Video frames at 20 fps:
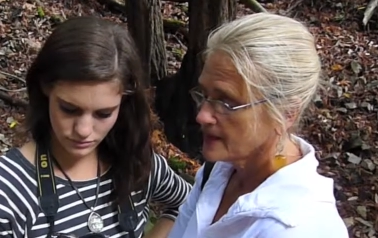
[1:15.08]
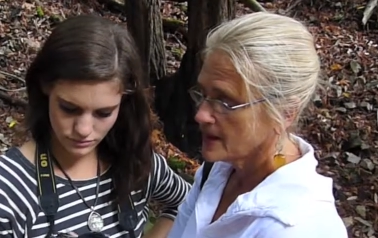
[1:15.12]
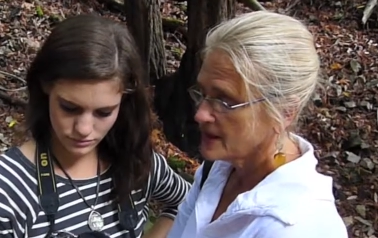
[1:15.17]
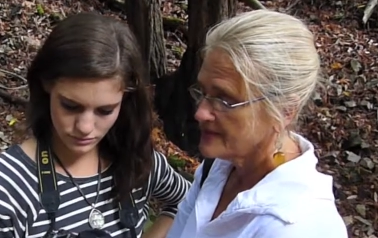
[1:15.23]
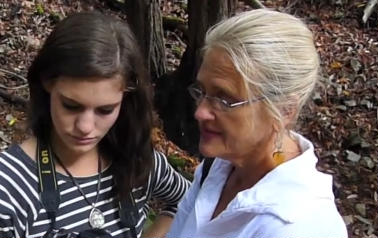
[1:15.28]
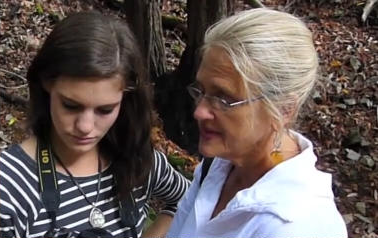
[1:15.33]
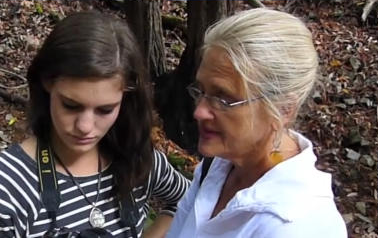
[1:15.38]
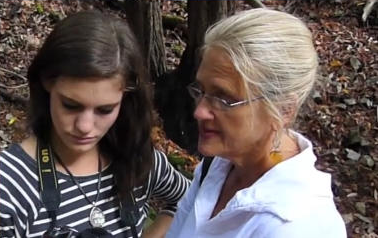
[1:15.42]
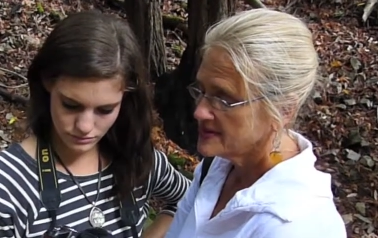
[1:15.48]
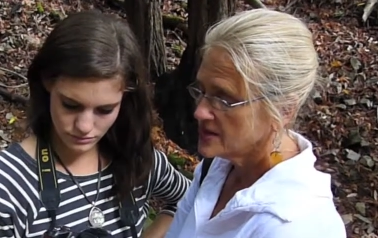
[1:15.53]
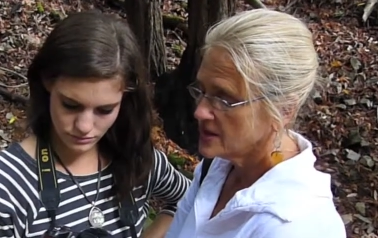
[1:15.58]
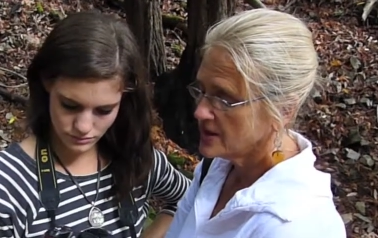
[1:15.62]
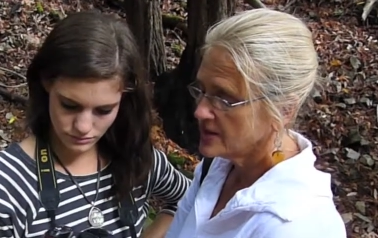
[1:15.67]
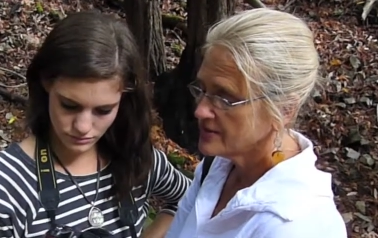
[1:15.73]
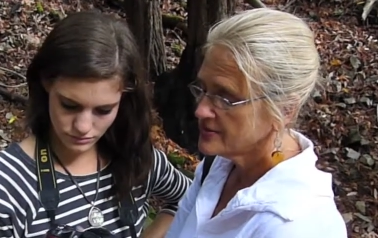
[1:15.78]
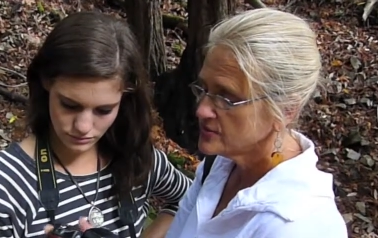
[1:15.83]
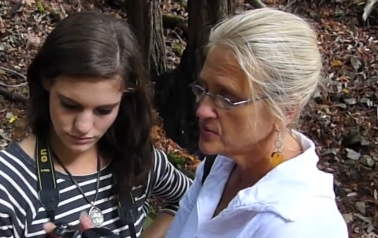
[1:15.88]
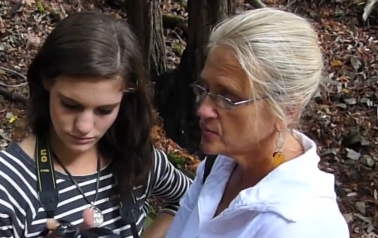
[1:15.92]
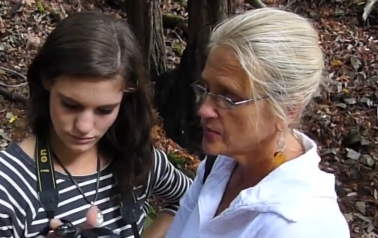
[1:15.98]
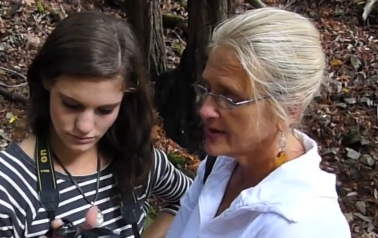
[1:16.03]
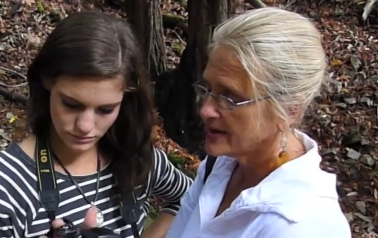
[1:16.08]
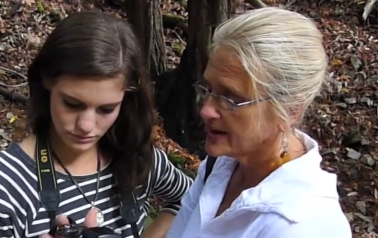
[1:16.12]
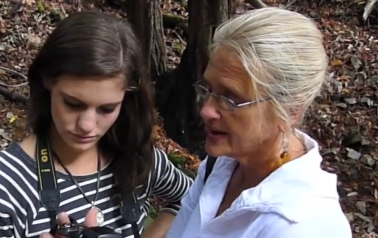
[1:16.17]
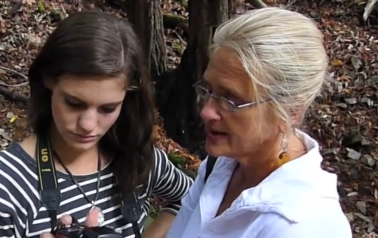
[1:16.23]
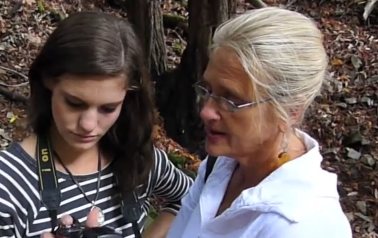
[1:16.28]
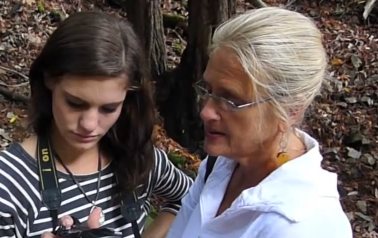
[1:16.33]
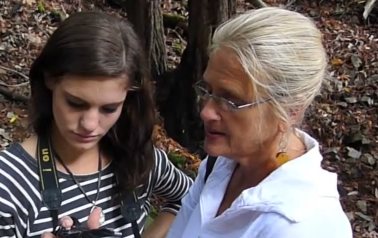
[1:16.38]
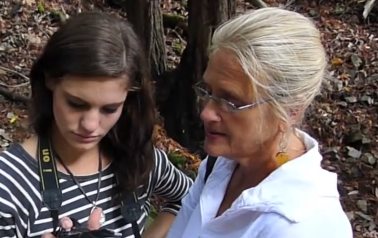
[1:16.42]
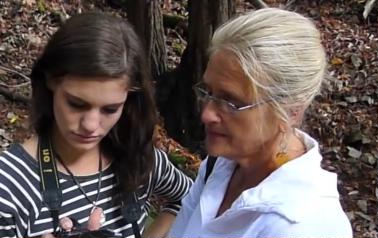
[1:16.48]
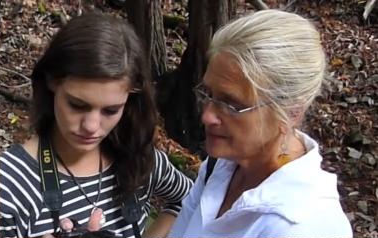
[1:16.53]
Speaker 1: And then the other
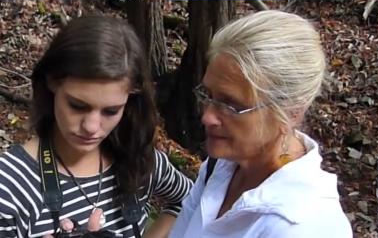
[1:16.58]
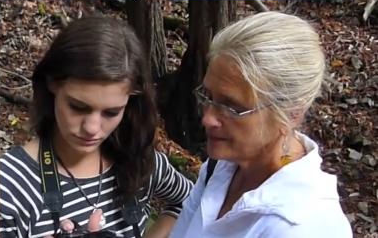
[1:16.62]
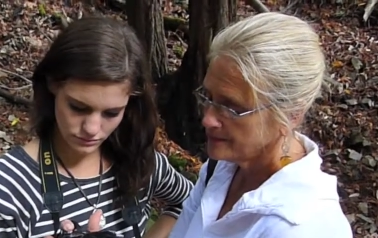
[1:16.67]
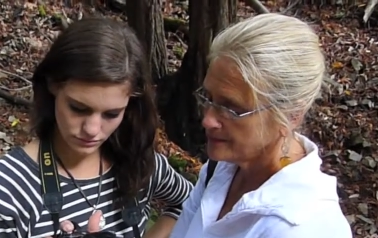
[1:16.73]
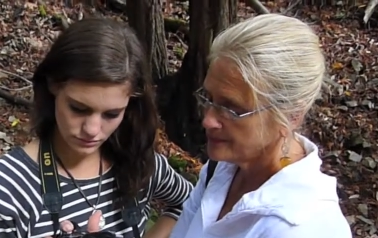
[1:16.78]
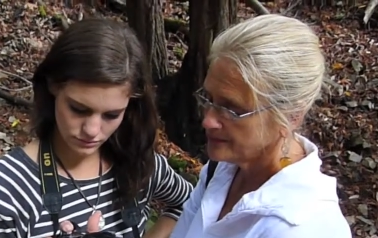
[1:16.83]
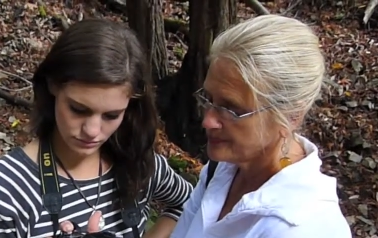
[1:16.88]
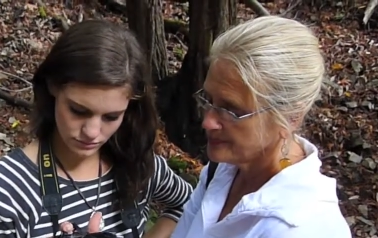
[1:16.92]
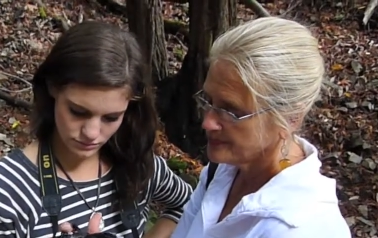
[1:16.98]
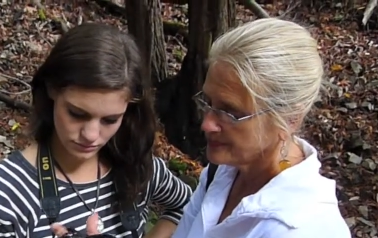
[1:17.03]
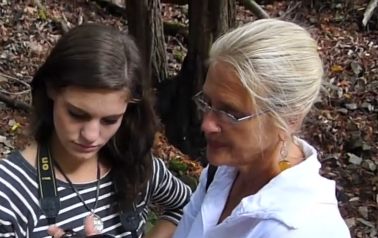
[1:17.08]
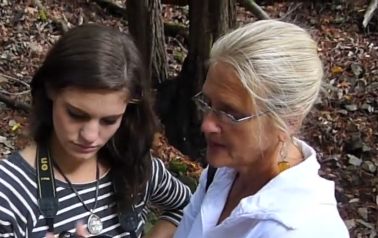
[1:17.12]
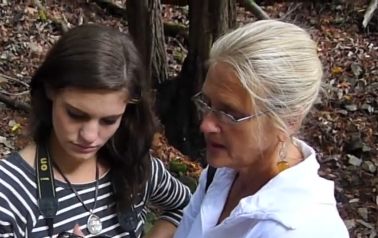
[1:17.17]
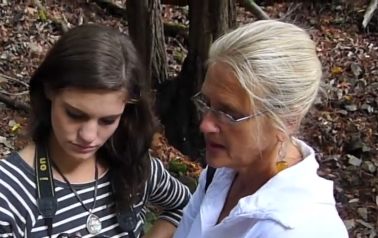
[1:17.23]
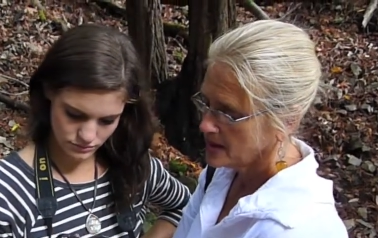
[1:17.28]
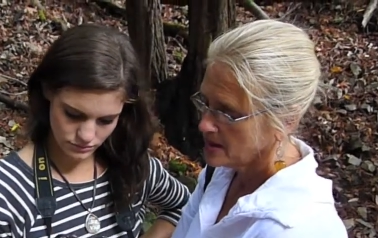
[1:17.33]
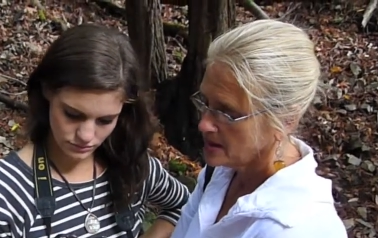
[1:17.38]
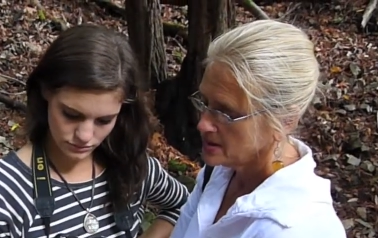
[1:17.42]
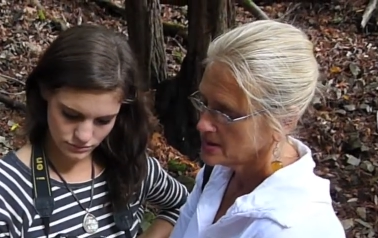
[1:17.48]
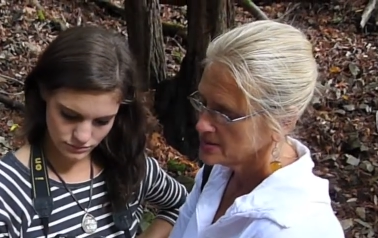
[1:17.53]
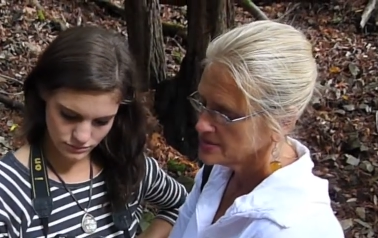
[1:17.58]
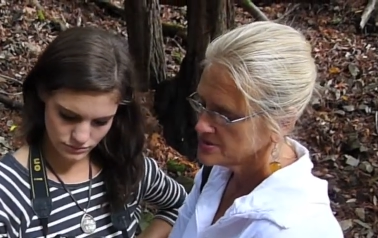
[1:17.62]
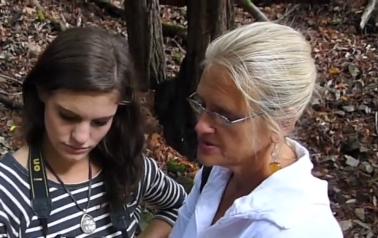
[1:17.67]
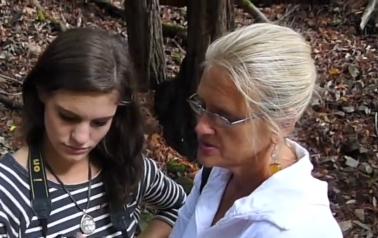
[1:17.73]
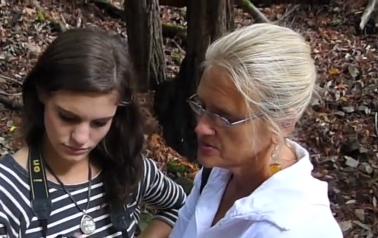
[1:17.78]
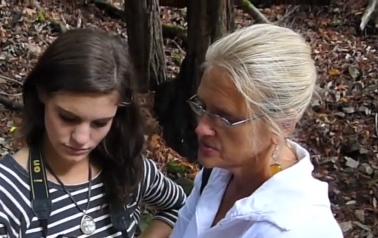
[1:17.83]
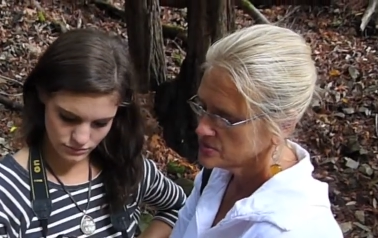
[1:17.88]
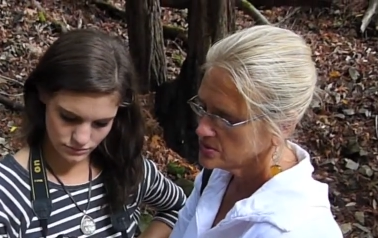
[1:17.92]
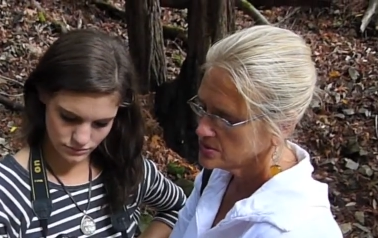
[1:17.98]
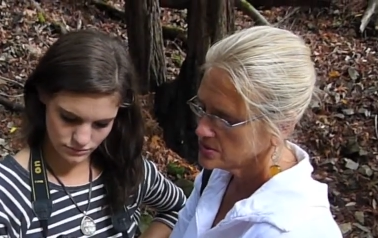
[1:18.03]
way, let's
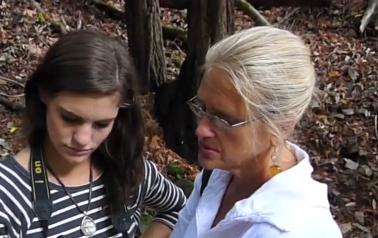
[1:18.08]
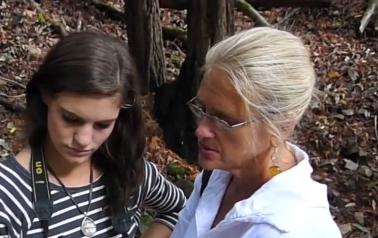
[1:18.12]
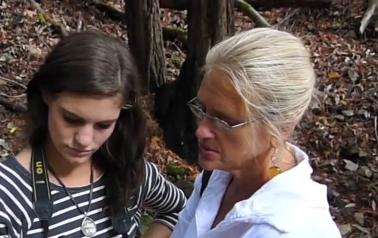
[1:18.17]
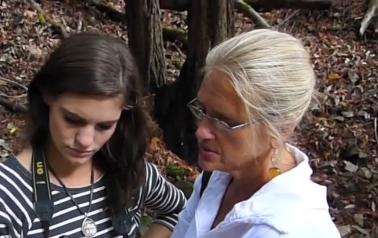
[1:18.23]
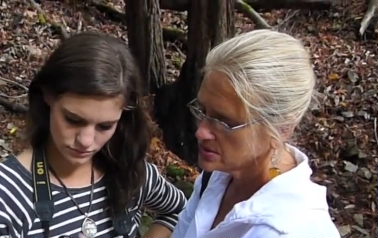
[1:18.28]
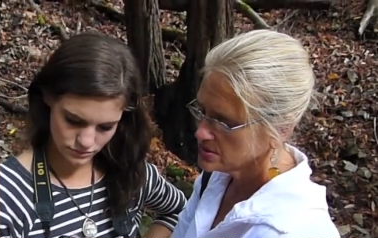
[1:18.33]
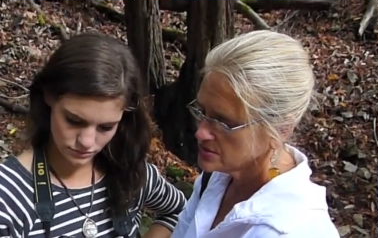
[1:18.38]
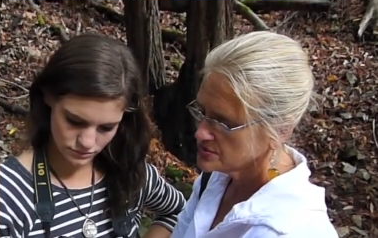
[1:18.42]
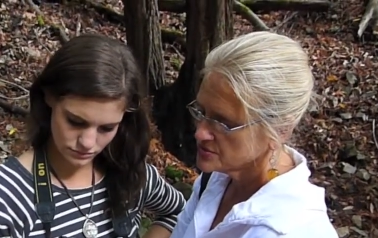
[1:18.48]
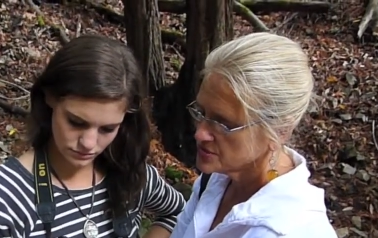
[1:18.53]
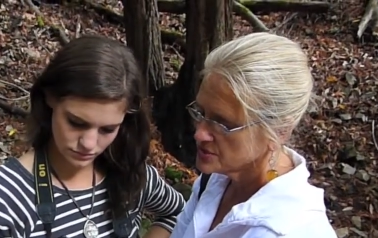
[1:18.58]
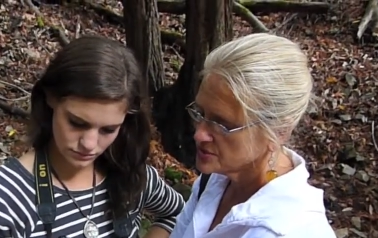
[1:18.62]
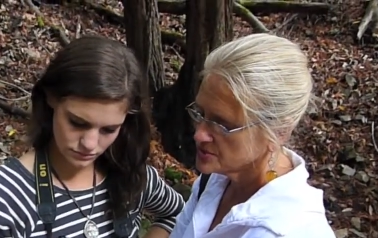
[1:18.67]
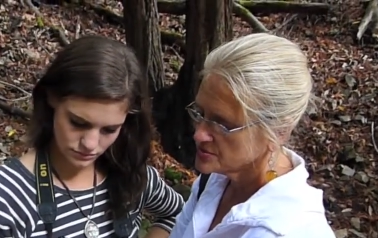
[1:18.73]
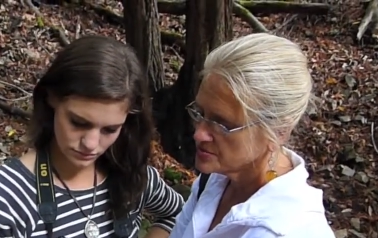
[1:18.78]
see what it goes down,